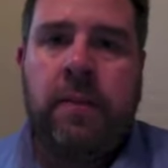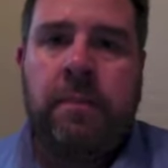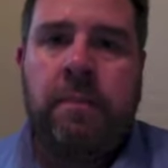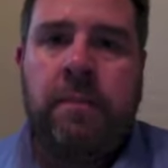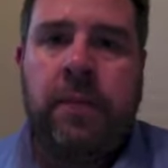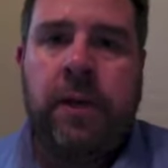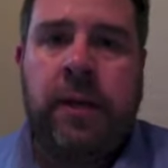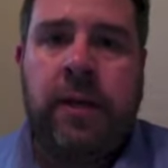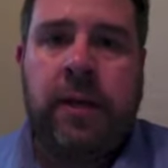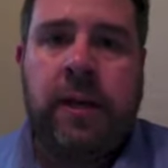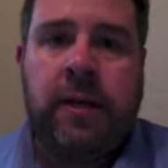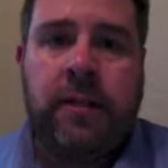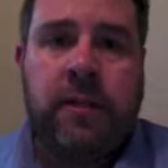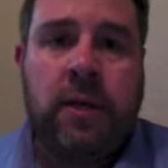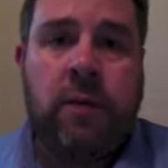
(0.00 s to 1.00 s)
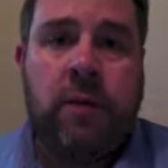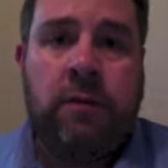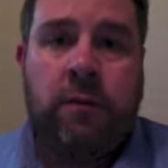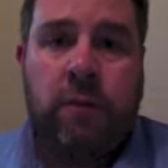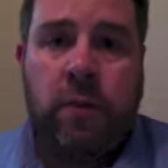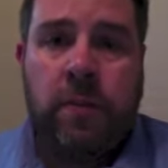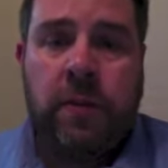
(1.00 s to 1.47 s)
the Excel
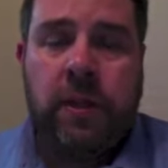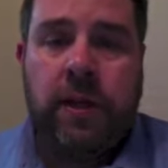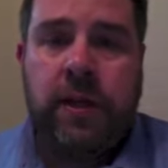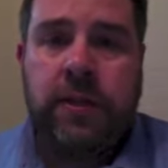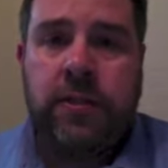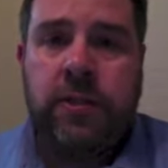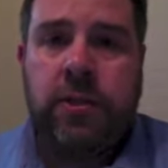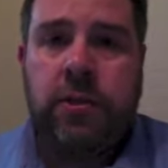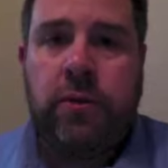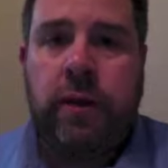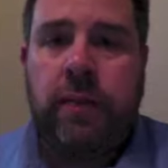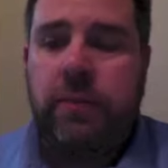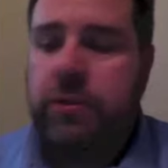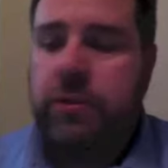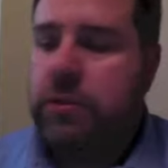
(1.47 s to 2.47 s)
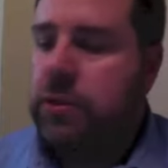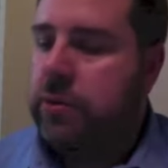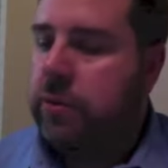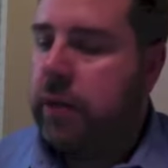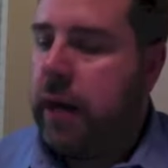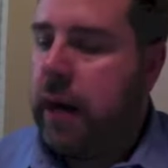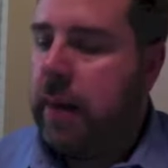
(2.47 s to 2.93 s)
formulas. You're able
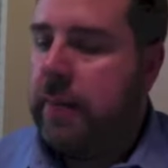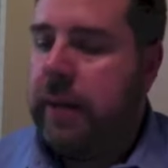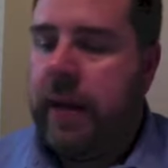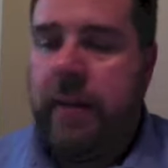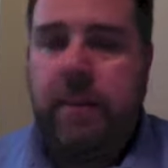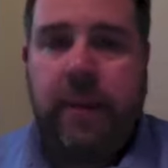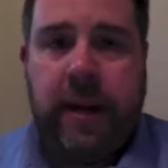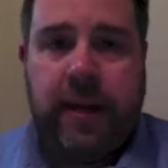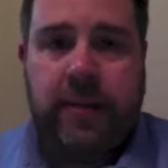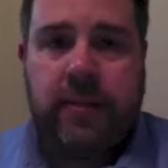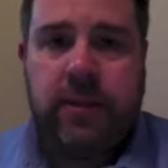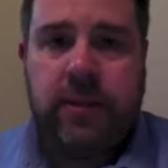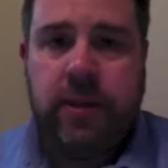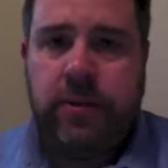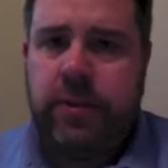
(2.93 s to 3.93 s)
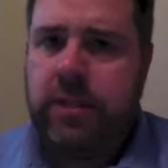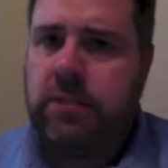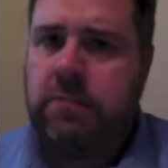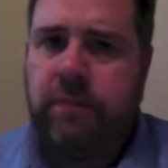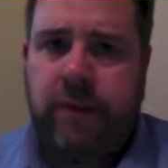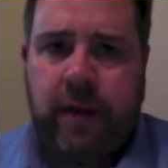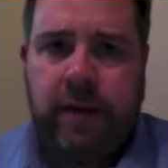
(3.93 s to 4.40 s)
to copy and paste those, and it's
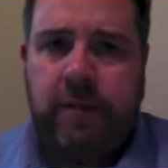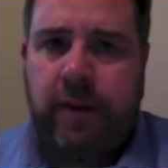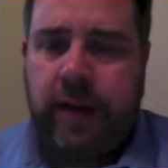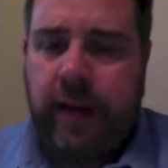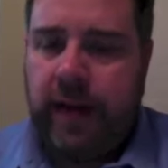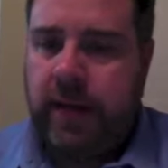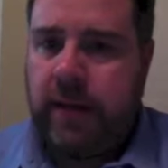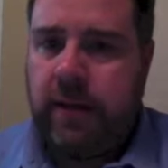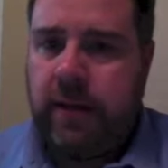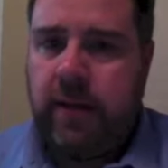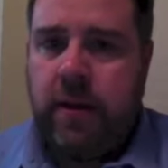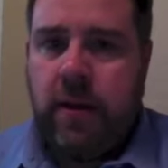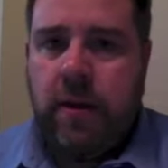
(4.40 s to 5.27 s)
very, very handy,